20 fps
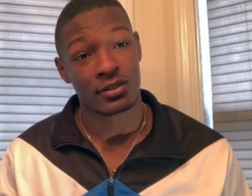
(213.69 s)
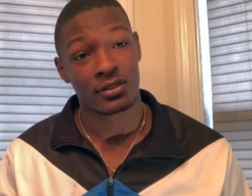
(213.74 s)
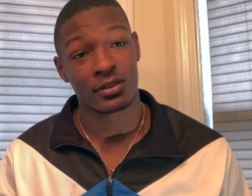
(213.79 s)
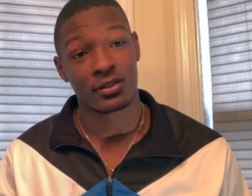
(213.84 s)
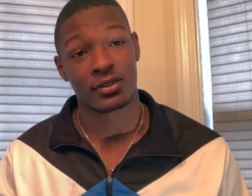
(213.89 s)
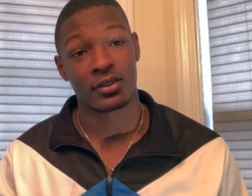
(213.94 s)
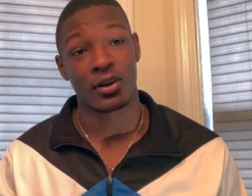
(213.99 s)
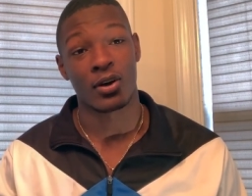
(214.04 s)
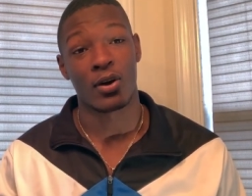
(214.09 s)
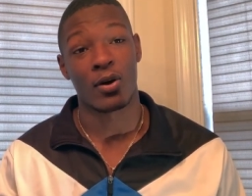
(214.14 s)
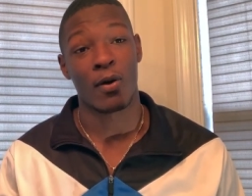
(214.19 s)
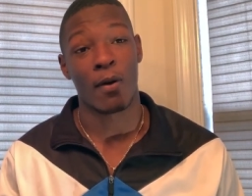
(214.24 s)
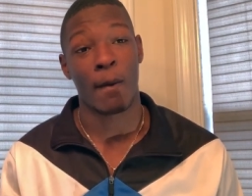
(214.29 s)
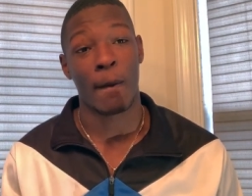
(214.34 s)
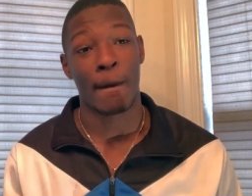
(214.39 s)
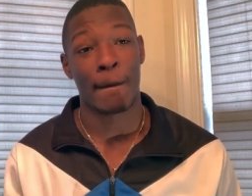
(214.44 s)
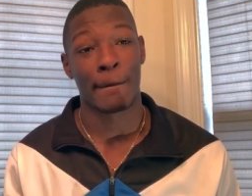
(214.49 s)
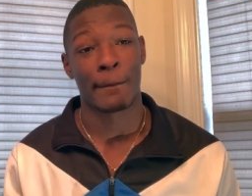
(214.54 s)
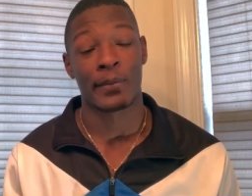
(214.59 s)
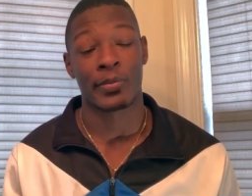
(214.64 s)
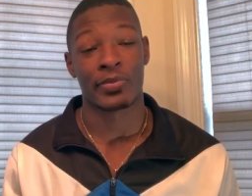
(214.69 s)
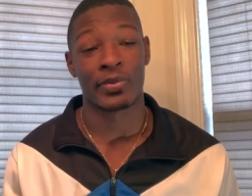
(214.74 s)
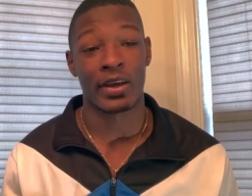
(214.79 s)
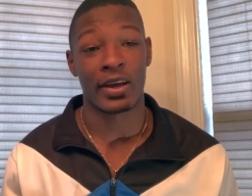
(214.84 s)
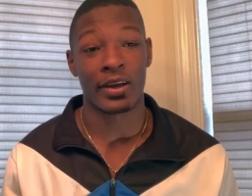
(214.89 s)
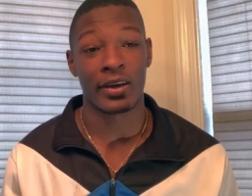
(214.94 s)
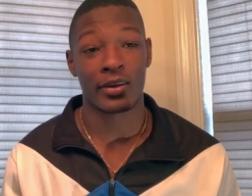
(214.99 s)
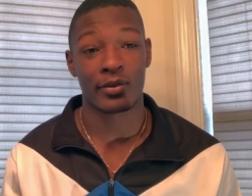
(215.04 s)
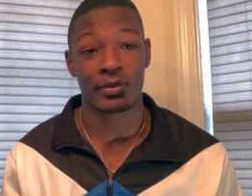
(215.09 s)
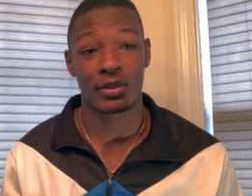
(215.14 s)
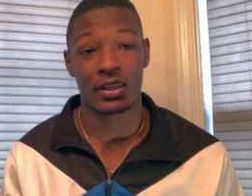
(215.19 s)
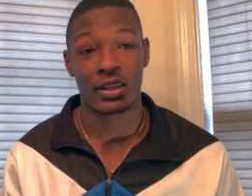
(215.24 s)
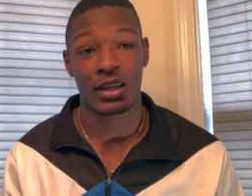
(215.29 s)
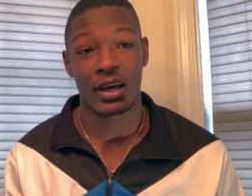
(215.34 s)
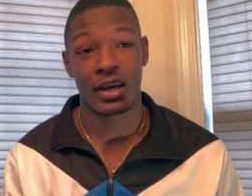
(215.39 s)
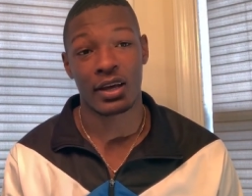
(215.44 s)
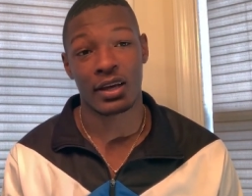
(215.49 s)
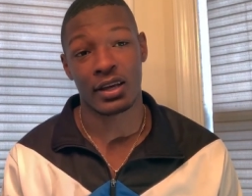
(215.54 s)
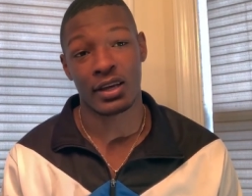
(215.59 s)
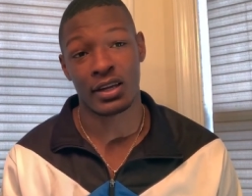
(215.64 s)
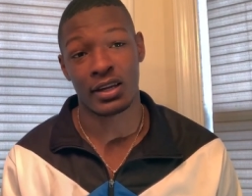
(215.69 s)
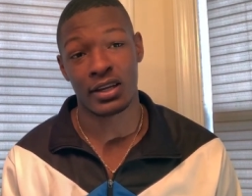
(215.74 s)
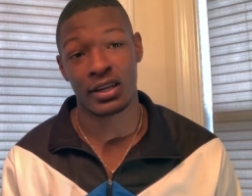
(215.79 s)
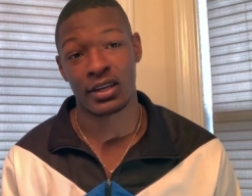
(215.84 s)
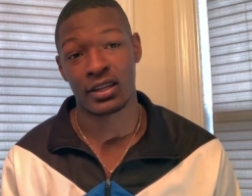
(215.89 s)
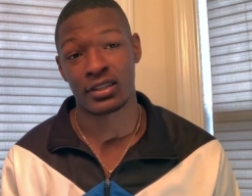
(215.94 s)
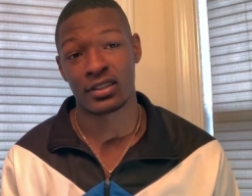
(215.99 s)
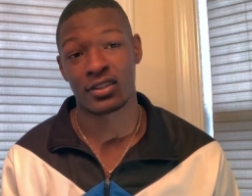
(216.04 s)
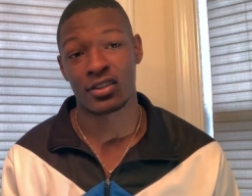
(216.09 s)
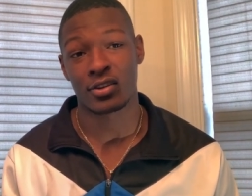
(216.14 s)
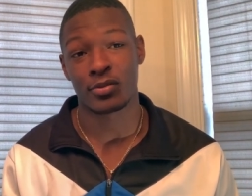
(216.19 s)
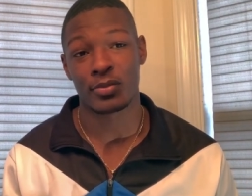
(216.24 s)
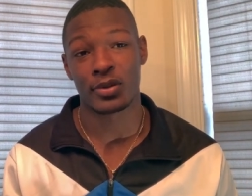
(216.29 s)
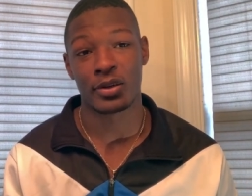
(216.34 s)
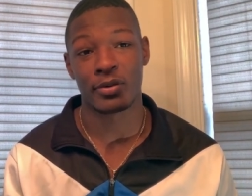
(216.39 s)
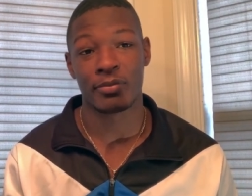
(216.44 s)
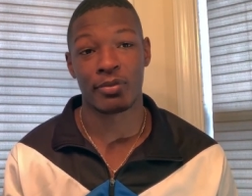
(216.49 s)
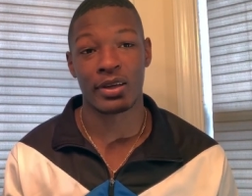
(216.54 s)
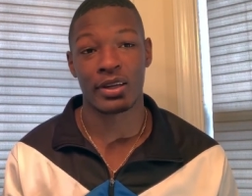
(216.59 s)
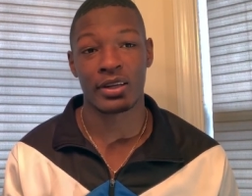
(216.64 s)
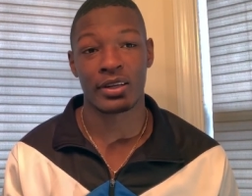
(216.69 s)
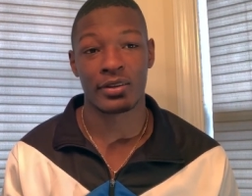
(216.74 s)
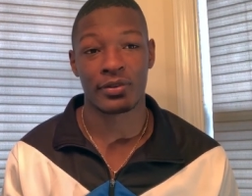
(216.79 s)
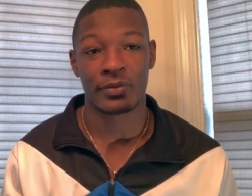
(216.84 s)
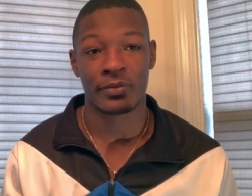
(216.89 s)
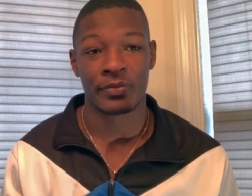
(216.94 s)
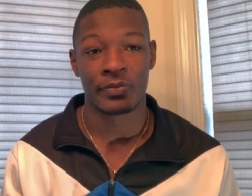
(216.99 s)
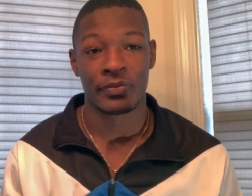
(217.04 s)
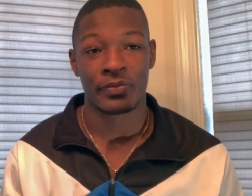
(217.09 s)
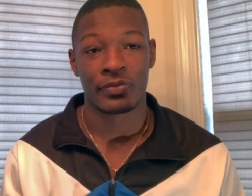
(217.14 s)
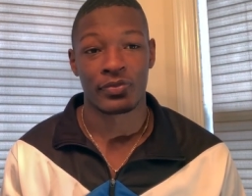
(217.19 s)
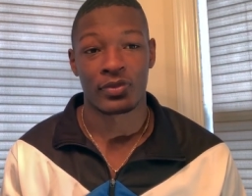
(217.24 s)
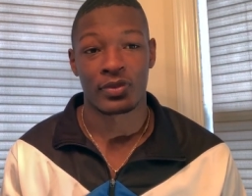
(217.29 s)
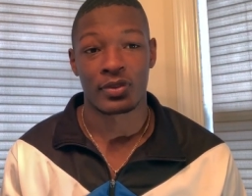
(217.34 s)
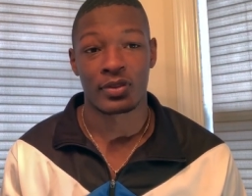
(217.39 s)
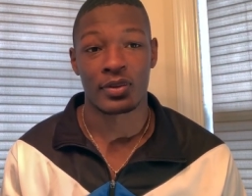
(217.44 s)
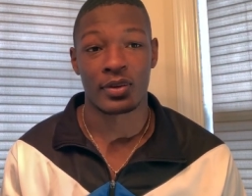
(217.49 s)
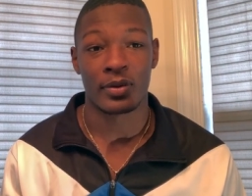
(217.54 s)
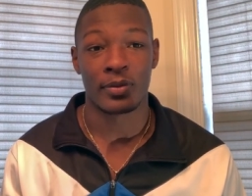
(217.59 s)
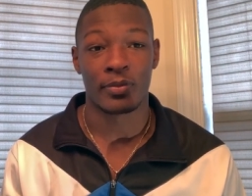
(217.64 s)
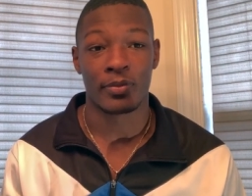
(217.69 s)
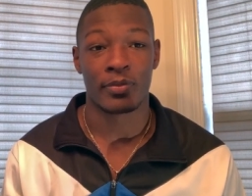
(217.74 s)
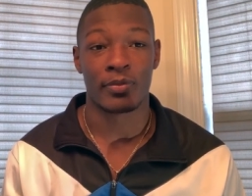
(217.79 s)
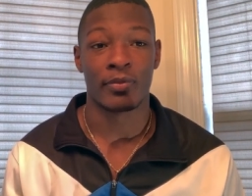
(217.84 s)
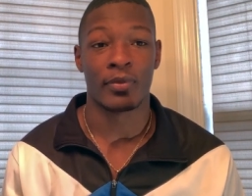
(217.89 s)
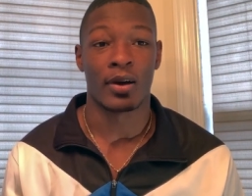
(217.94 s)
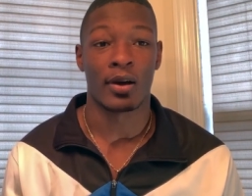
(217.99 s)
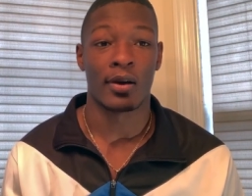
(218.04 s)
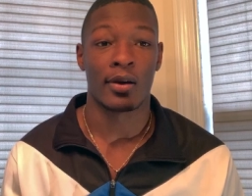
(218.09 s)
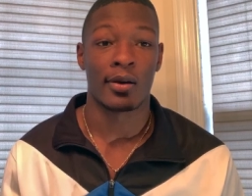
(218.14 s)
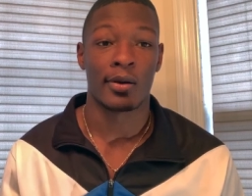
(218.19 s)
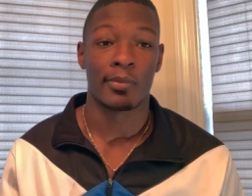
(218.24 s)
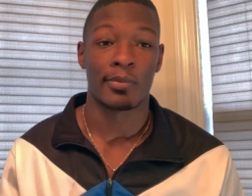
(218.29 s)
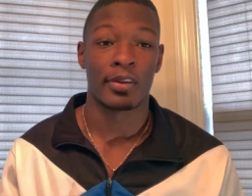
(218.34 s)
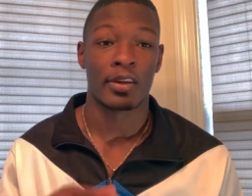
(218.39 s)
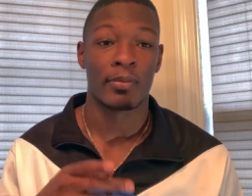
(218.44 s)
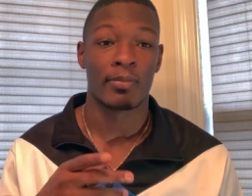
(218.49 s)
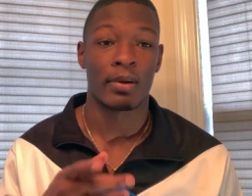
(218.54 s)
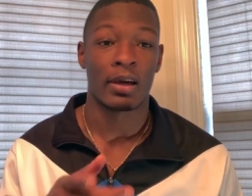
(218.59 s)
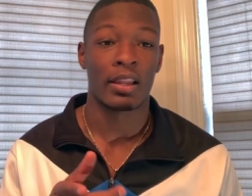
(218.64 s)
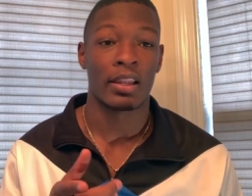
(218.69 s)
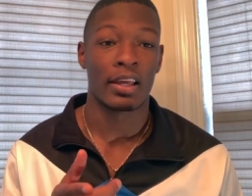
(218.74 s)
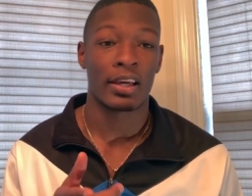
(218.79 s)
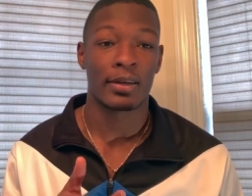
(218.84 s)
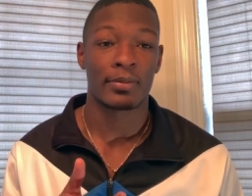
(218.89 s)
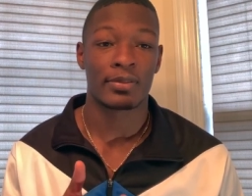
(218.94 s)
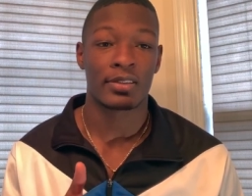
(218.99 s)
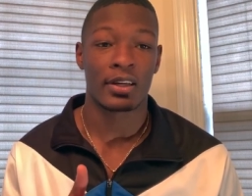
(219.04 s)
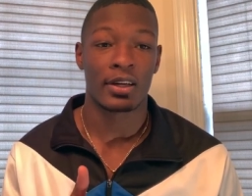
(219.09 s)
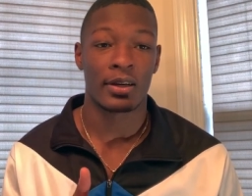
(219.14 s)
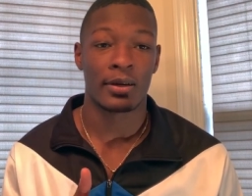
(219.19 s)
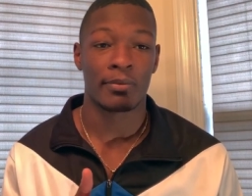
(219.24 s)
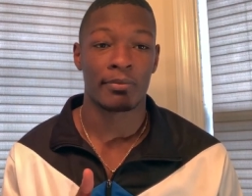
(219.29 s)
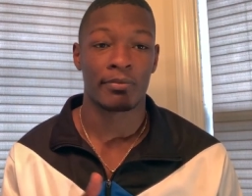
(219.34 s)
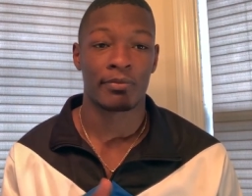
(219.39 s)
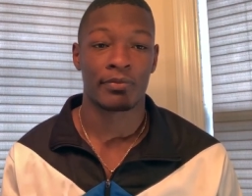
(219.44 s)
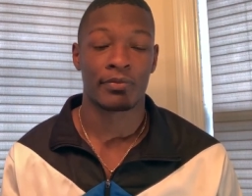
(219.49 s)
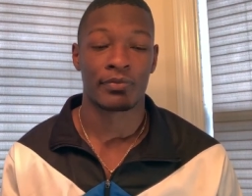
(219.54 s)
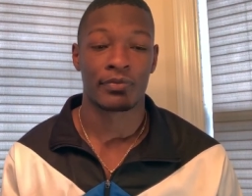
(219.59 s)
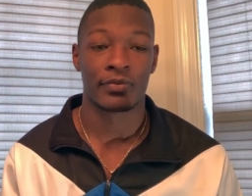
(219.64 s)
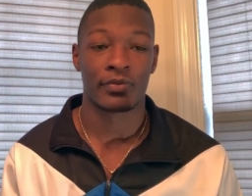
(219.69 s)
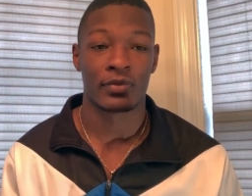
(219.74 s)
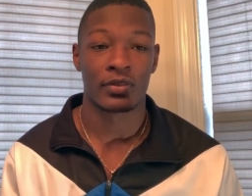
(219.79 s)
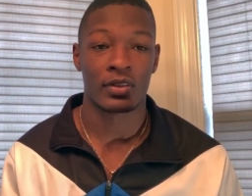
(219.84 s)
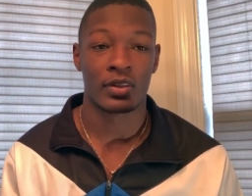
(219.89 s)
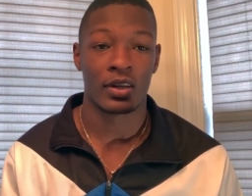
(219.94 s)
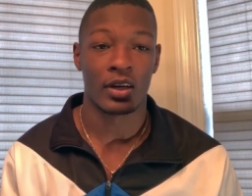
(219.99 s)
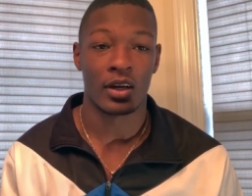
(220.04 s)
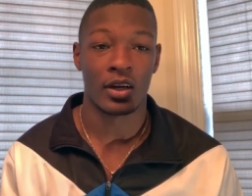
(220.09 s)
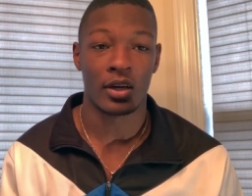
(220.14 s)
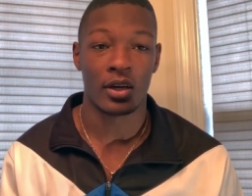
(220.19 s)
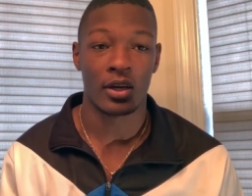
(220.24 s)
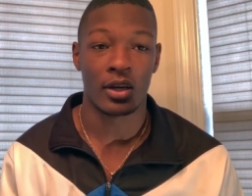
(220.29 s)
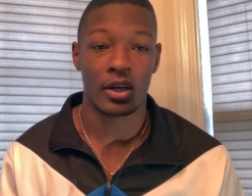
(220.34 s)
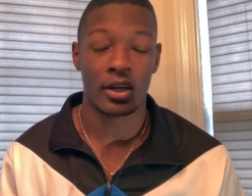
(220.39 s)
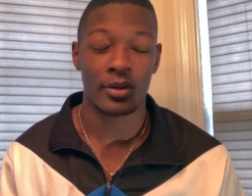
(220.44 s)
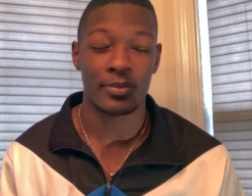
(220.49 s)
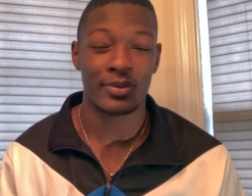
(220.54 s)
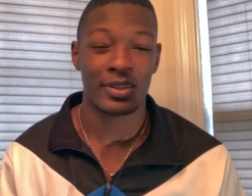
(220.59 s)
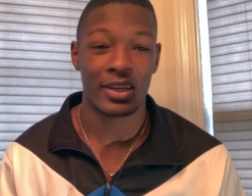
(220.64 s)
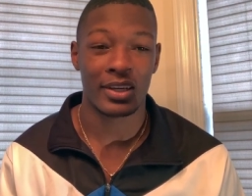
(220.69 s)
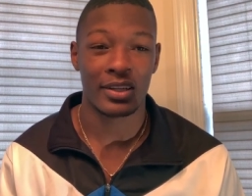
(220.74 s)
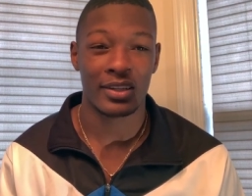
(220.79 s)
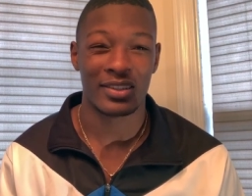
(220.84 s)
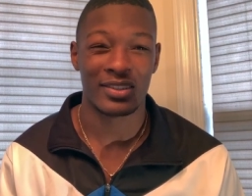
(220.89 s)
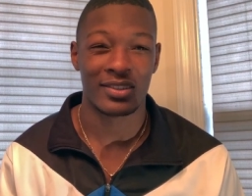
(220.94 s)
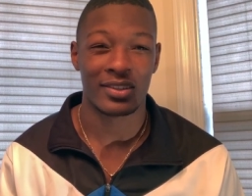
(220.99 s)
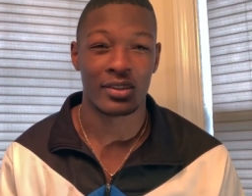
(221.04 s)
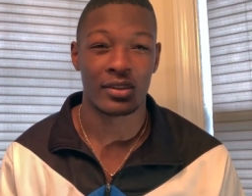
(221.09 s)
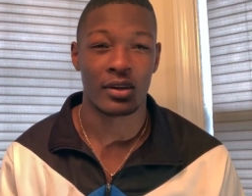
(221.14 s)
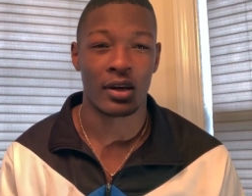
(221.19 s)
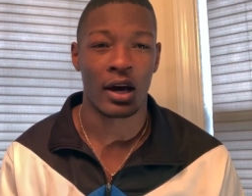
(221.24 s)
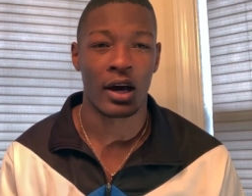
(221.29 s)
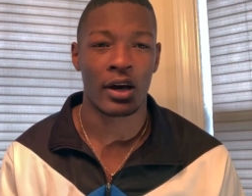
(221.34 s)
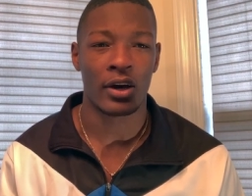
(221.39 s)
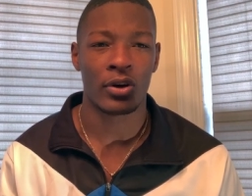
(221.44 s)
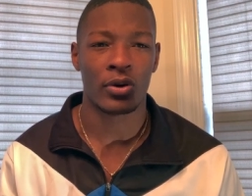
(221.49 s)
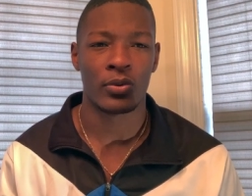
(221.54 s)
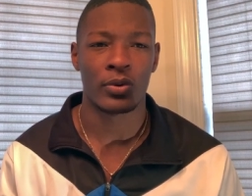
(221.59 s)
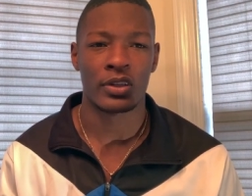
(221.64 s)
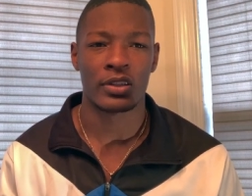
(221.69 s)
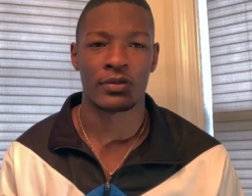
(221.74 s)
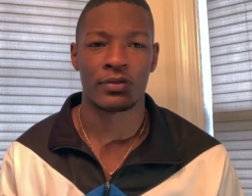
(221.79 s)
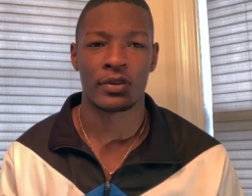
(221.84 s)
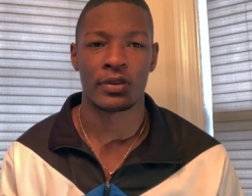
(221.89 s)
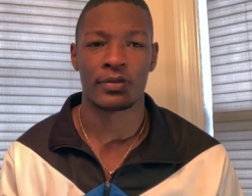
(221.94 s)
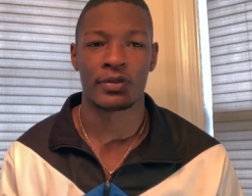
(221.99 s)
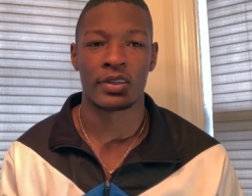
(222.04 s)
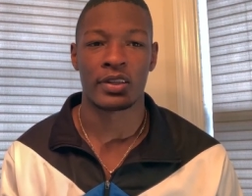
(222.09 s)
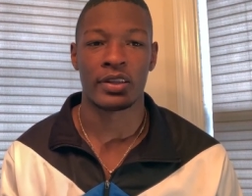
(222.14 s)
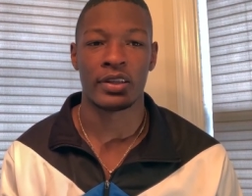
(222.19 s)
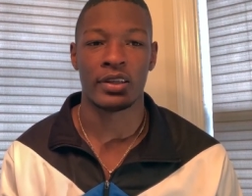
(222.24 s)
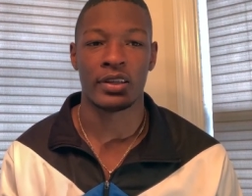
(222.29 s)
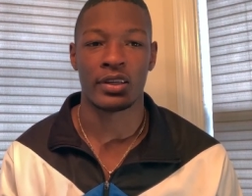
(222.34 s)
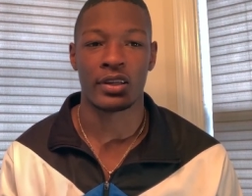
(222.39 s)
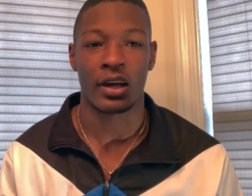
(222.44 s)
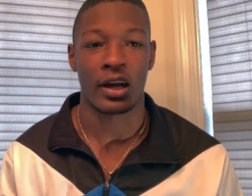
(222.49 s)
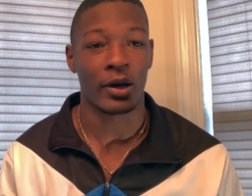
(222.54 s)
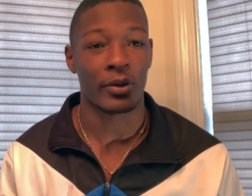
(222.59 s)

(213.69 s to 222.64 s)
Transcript: So that helped a lot. And then it took me a minute to um, get my laptop uh, updated to iOS 15.